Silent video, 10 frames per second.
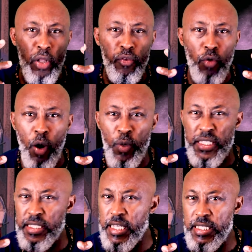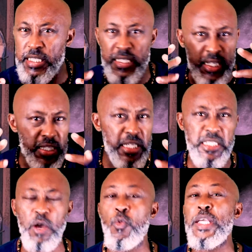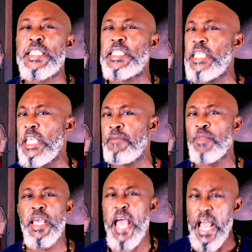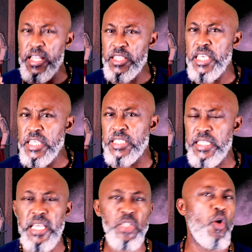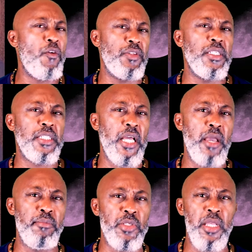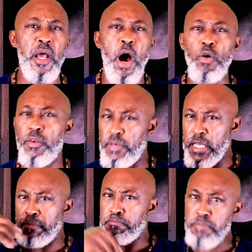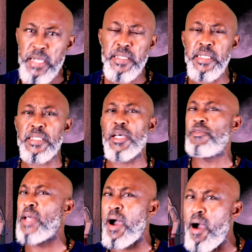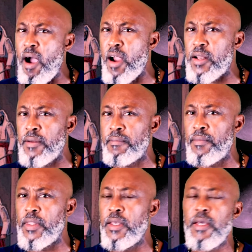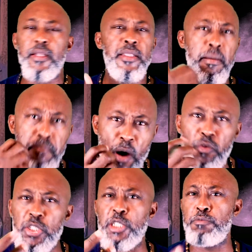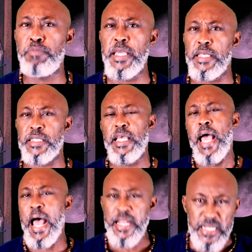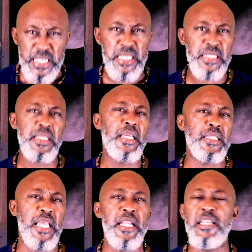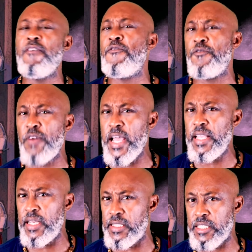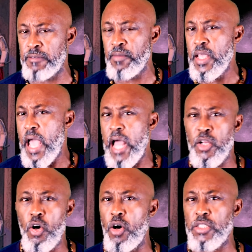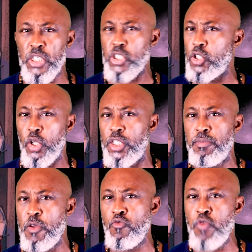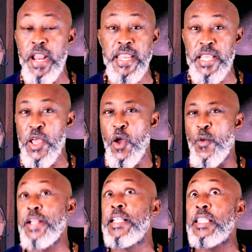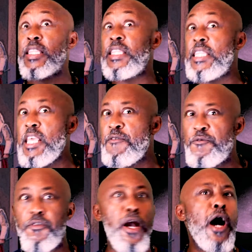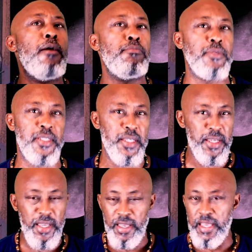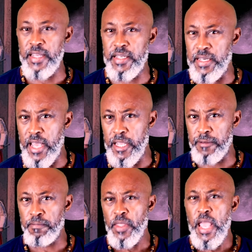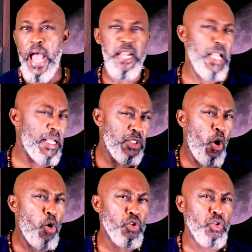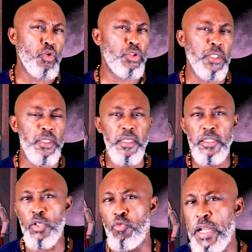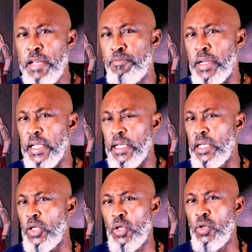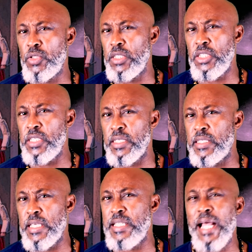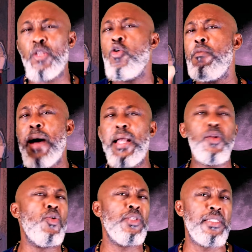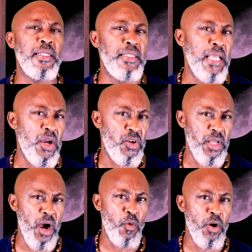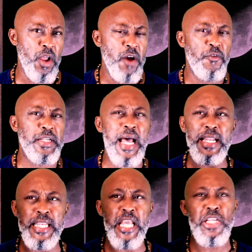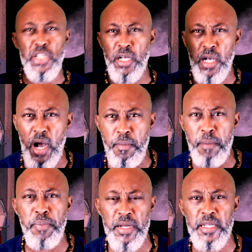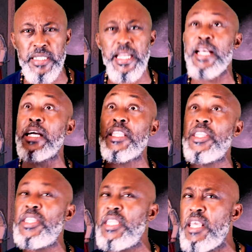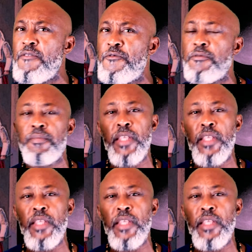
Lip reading: through our senses, the things that we see. And these things oftentimes, out of the abundance of the heart, the mouth speaks, and these things can defile us and cause us not to be ready when the thief comes in the night. And also to really bring it a little closer, Jesus says that no man knows the day or the hour, for that day shall come upon us like a thief